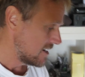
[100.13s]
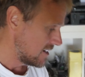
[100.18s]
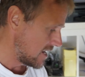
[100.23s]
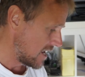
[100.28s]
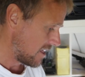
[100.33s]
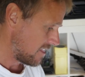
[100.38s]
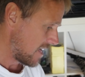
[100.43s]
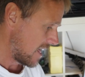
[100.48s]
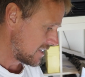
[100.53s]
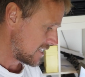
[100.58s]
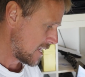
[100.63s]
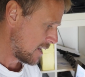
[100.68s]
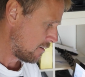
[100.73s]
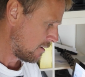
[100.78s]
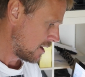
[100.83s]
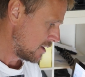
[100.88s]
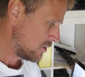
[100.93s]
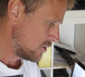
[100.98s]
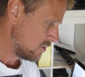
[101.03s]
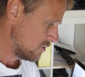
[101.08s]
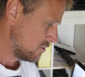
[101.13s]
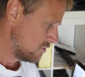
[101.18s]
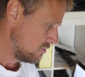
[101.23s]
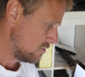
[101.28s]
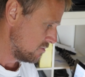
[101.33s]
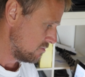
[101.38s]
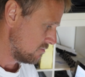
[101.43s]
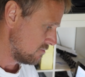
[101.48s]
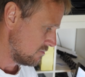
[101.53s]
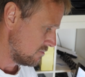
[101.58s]
Now that's how I
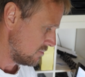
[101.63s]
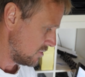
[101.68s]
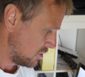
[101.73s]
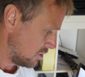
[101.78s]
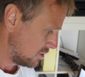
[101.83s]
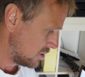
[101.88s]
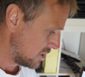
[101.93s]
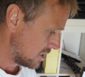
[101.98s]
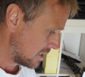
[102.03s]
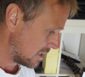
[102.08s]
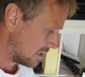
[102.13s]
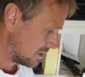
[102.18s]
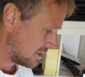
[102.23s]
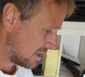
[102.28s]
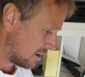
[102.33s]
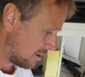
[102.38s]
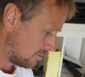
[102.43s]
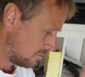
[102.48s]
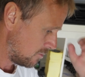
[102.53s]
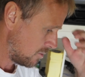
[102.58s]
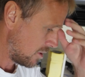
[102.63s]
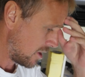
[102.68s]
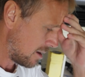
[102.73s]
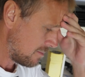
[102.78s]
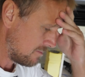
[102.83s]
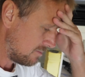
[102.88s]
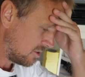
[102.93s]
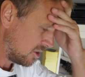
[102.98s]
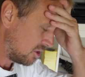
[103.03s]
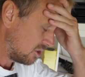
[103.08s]
do music. Now what
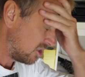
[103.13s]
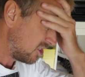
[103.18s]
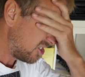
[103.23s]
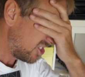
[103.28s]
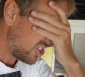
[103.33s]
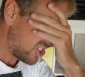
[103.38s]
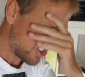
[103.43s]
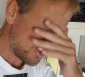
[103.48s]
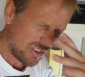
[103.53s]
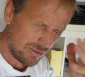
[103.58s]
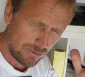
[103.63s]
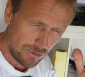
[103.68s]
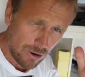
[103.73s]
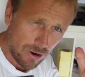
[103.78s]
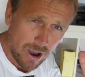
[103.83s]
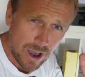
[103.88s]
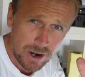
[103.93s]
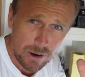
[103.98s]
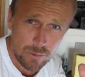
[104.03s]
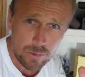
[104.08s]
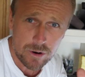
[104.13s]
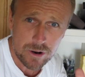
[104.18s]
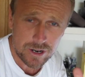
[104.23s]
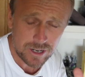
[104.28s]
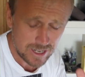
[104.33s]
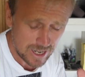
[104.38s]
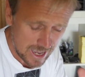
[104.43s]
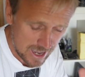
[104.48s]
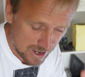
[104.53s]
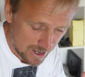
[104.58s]
I'm trying to
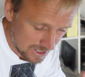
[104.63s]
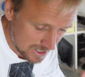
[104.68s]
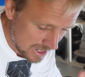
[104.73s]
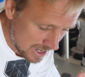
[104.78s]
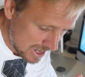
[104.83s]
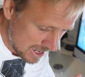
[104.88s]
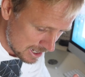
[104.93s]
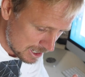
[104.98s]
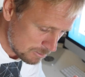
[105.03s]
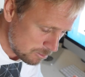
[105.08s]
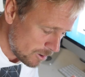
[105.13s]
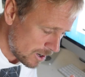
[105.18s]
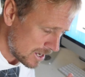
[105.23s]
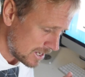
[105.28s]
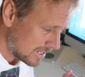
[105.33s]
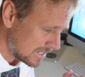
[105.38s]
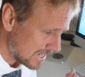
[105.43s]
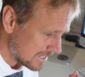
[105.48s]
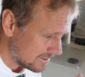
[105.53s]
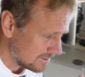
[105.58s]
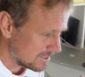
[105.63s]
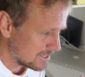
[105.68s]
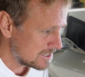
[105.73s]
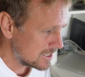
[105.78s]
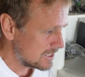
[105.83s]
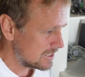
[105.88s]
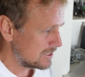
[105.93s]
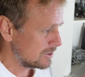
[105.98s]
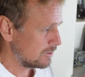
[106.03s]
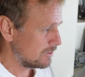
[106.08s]
work out, I can't quite get
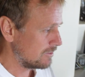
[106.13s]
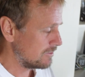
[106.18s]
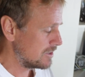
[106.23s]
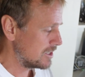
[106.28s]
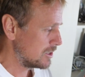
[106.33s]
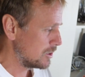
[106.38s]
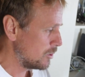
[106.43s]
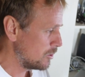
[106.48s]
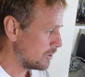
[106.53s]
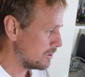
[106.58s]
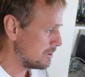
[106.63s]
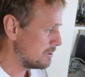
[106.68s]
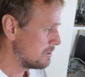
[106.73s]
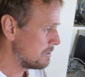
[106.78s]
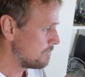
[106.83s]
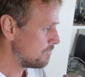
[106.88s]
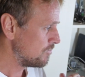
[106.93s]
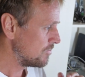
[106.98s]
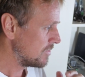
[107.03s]
this sort of sorted.